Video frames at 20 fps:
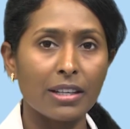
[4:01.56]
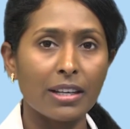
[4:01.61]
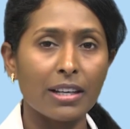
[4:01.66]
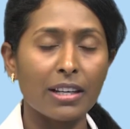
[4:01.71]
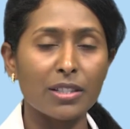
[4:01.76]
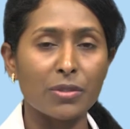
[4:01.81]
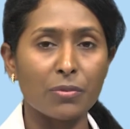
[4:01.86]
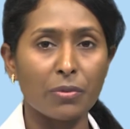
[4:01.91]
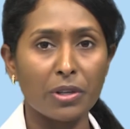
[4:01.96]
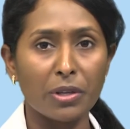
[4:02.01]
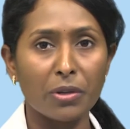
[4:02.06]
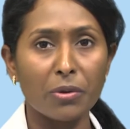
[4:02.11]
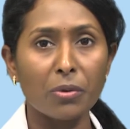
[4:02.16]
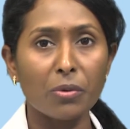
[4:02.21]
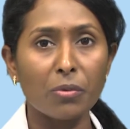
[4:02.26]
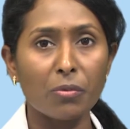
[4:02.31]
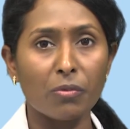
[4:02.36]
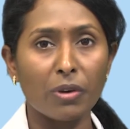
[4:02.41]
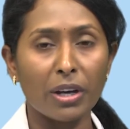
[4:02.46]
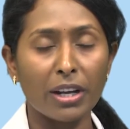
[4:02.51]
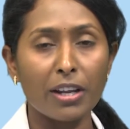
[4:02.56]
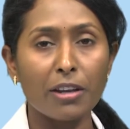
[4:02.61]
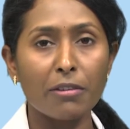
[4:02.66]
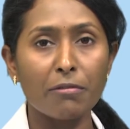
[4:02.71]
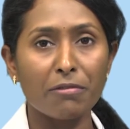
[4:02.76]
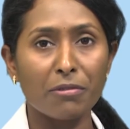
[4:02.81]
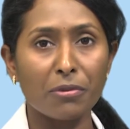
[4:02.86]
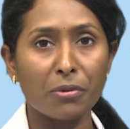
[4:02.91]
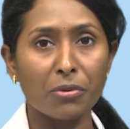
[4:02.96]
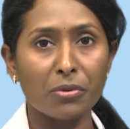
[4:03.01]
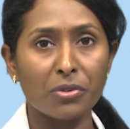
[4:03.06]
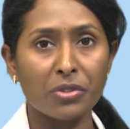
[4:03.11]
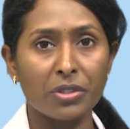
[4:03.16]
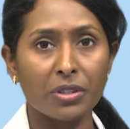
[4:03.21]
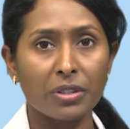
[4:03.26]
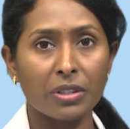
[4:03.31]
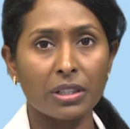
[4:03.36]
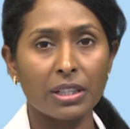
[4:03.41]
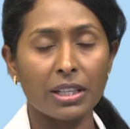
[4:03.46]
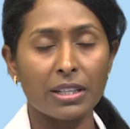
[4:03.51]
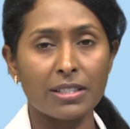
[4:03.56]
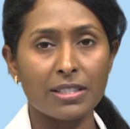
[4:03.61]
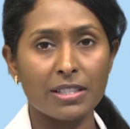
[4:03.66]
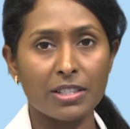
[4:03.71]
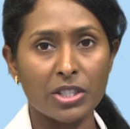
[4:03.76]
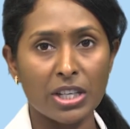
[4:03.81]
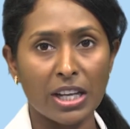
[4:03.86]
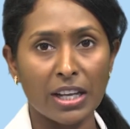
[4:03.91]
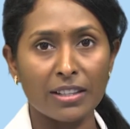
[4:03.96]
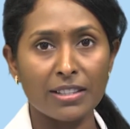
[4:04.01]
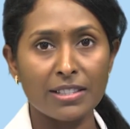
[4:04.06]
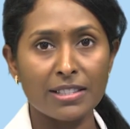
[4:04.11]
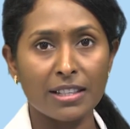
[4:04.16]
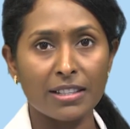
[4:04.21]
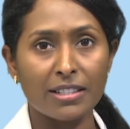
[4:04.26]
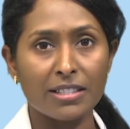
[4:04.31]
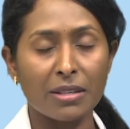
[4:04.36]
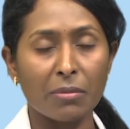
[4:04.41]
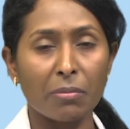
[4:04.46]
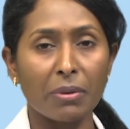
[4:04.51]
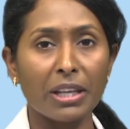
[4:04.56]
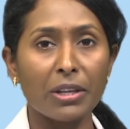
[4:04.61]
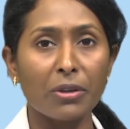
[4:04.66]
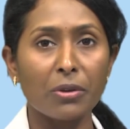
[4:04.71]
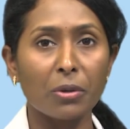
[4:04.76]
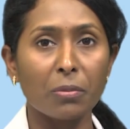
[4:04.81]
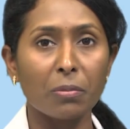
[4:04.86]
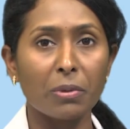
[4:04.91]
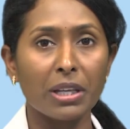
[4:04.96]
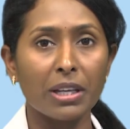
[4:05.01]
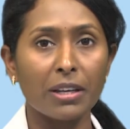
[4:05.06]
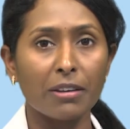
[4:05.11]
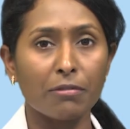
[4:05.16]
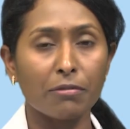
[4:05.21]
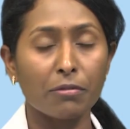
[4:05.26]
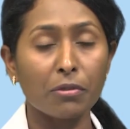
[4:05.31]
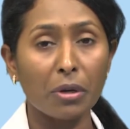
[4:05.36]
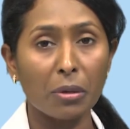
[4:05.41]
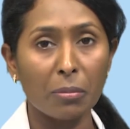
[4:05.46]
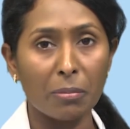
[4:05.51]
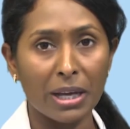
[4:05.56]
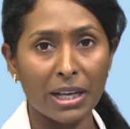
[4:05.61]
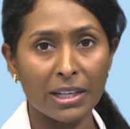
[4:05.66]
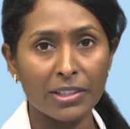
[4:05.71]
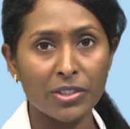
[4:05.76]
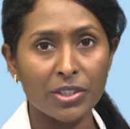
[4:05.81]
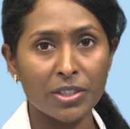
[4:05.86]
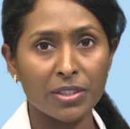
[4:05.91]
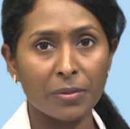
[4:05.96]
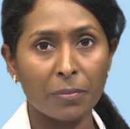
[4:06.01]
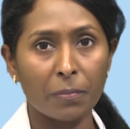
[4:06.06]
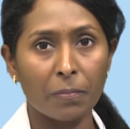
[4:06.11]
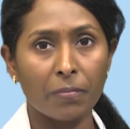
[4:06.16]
As we know, 1 in 4, there is a chance that sibling could be a full match,